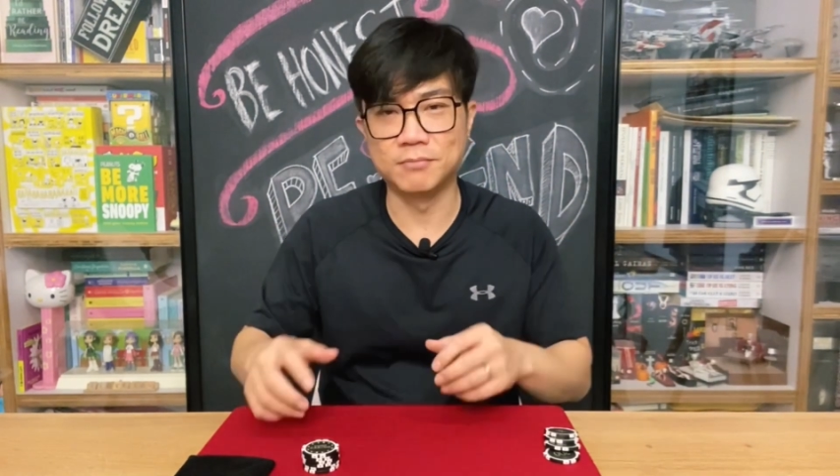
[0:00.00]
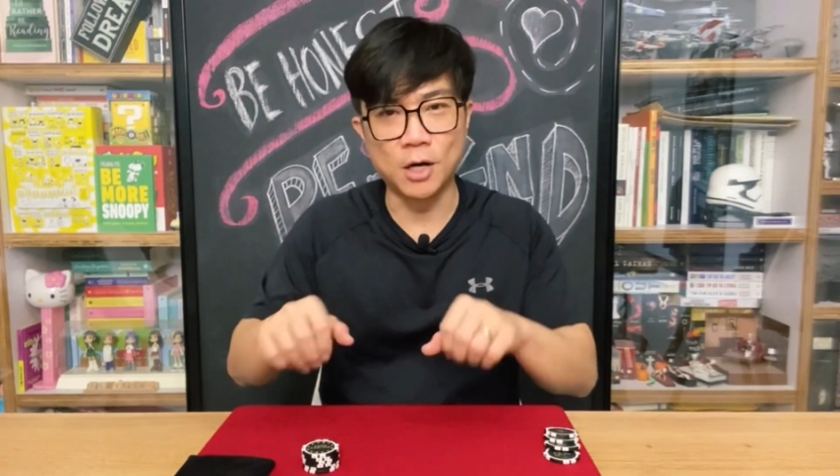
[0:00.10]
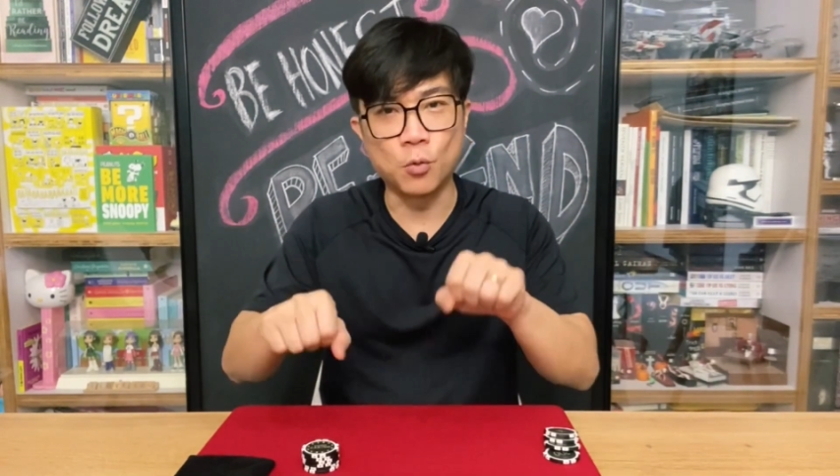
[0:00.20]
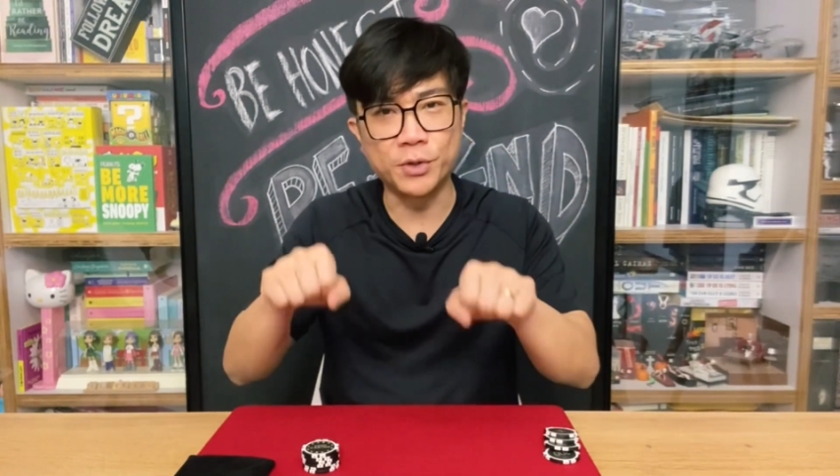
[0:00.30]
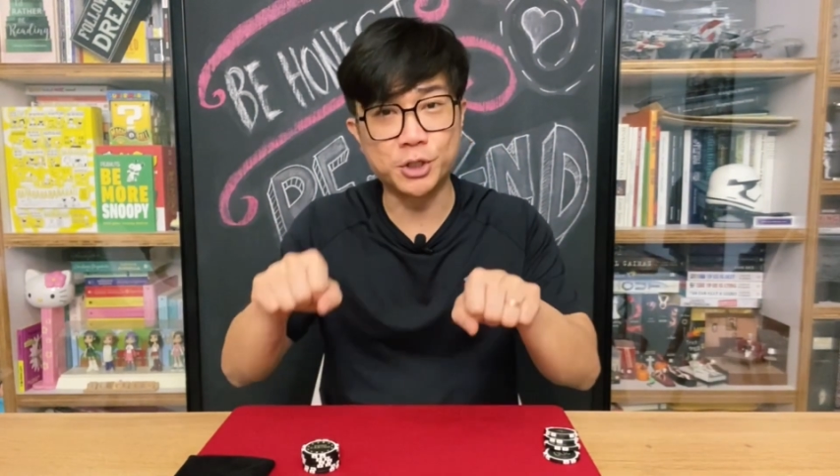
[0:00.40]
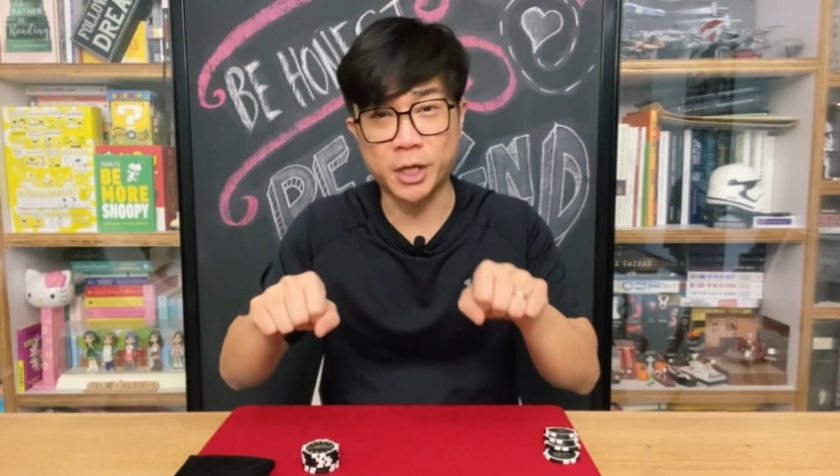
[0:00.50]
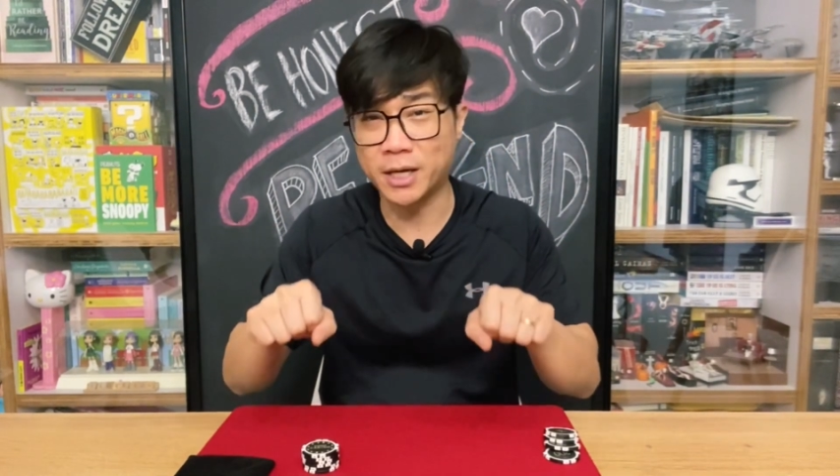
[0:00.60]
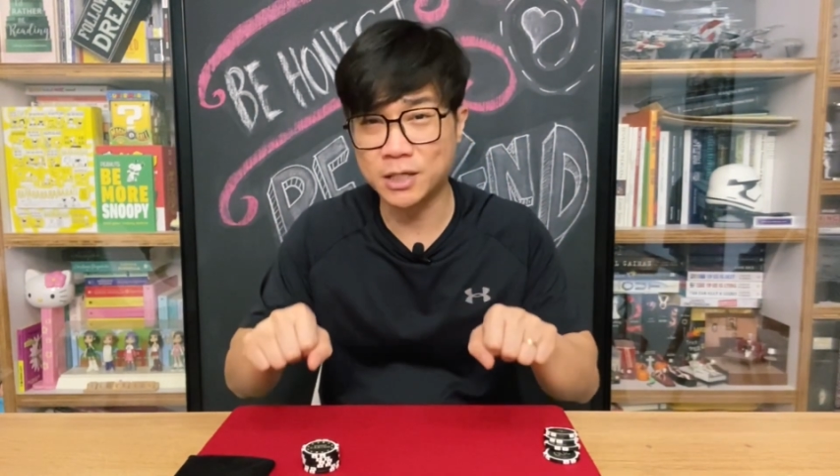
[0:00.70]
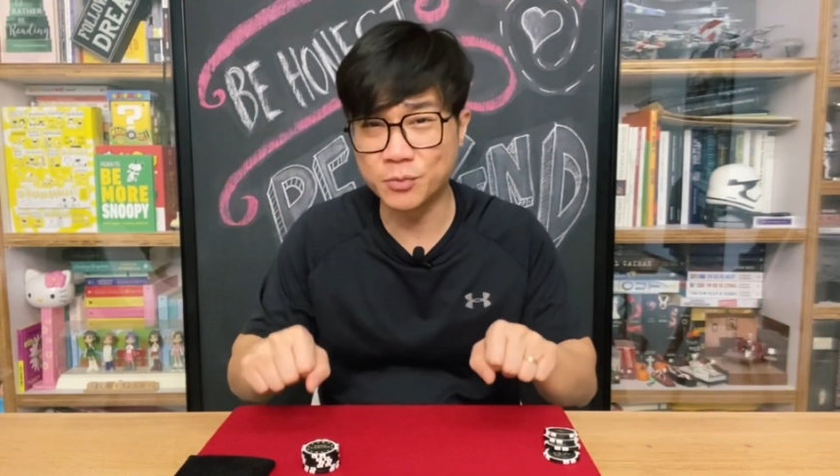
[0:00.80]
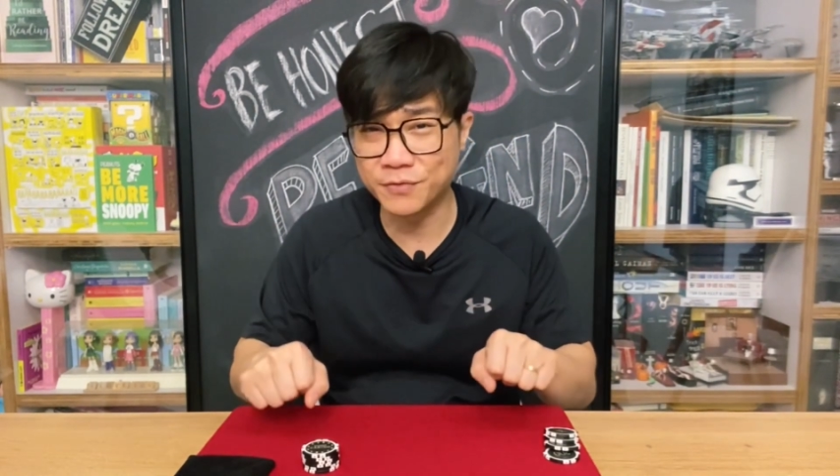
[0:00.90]
a witch
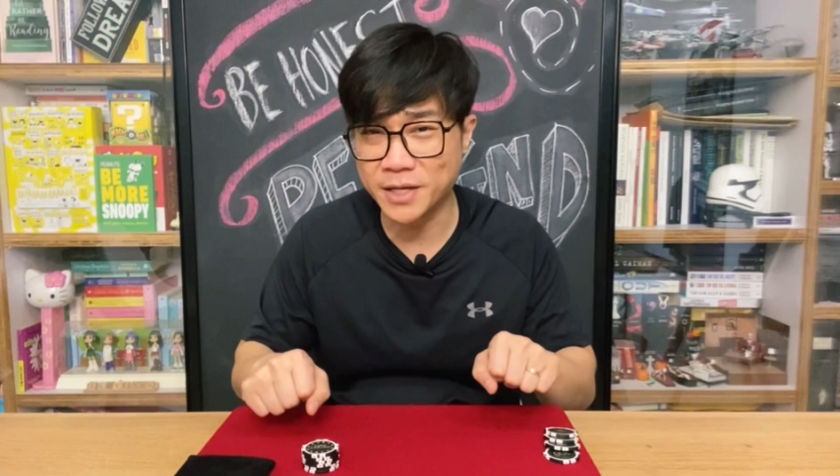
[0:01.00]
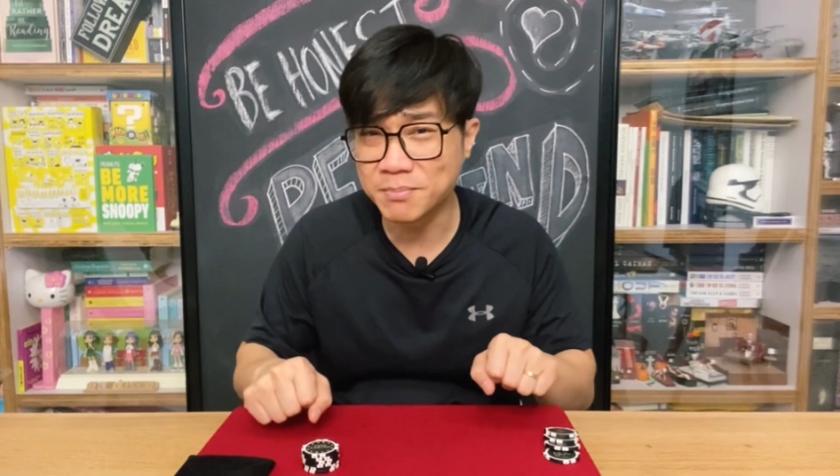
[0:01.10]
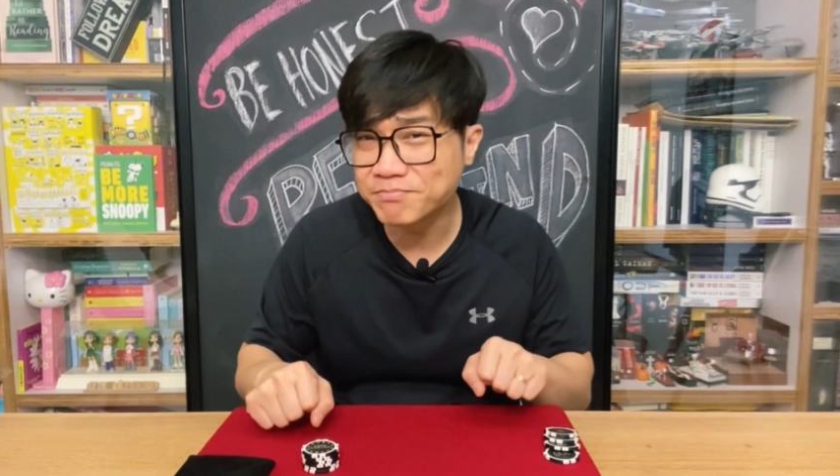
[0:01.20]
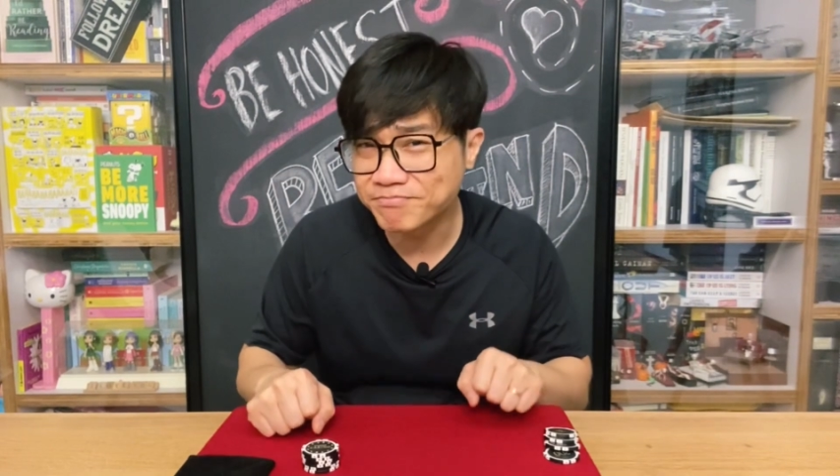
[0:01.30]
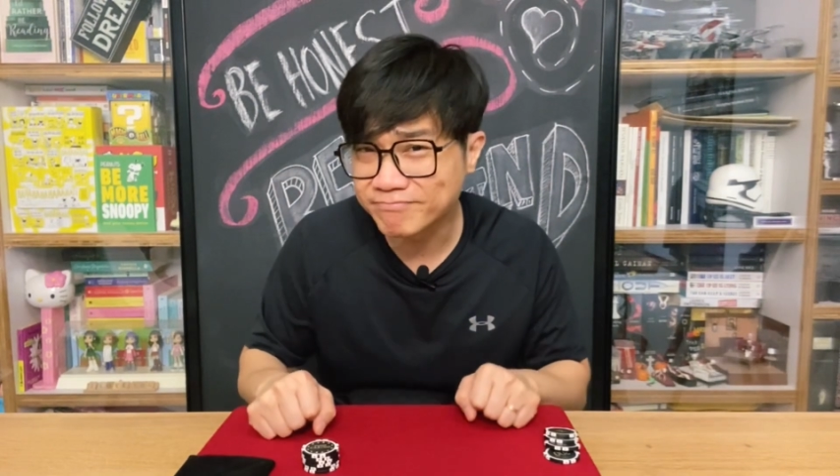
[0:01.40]
hand with them.